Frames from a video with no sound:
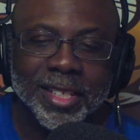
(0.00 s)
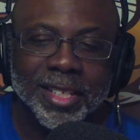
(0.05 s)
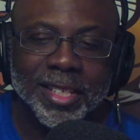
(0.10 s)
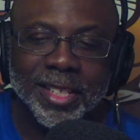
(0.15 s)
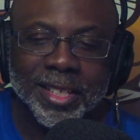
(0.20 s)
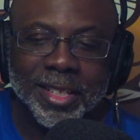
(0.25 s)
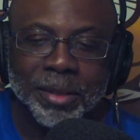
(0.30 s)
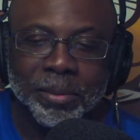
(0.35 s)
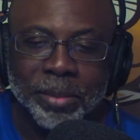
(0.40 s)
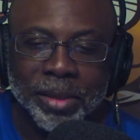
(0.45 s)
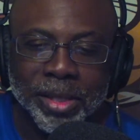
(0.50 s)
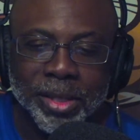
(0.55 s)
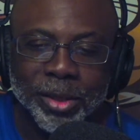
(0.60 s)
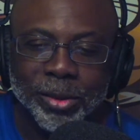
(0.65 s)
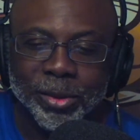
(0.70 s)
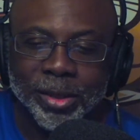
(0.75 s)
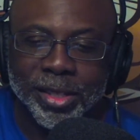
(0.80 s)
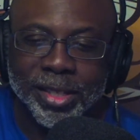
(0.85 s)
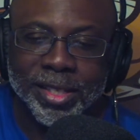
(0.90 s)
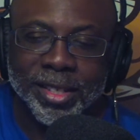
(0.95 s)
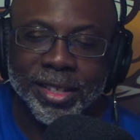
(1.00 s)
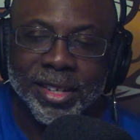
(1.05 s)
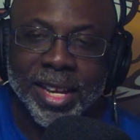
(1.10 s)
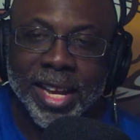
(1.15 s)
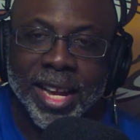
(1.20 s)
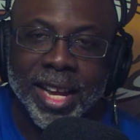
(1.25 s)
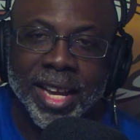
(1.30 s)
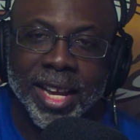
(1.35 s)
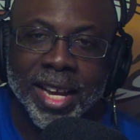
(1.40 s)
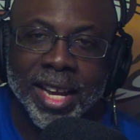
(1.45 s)
missile was still
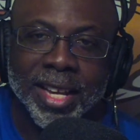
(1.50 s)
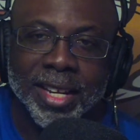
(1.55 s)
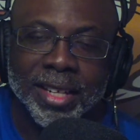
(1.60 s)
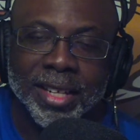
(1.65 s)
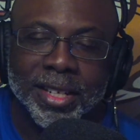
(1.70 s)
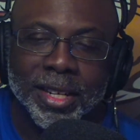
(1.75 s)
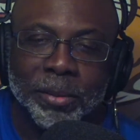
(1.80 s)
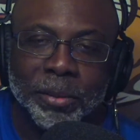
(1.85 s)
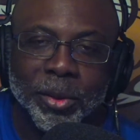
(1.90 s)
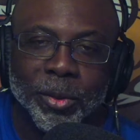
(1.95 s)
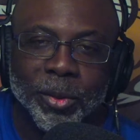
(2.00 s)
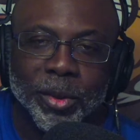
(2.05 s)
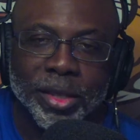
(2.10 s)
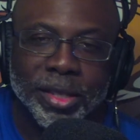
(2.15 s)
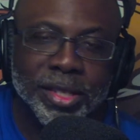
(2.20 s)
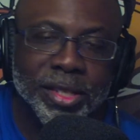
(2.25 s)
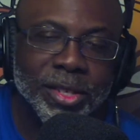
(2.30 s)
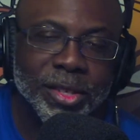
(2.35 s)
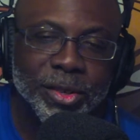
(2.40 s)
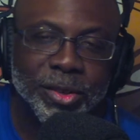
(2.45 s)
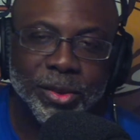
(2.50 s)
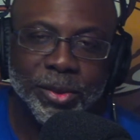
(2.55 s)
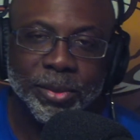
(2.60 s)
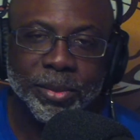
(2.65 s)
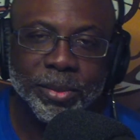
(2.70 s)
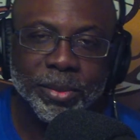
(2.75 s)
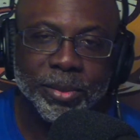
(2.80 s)
hanging out of number one's tube.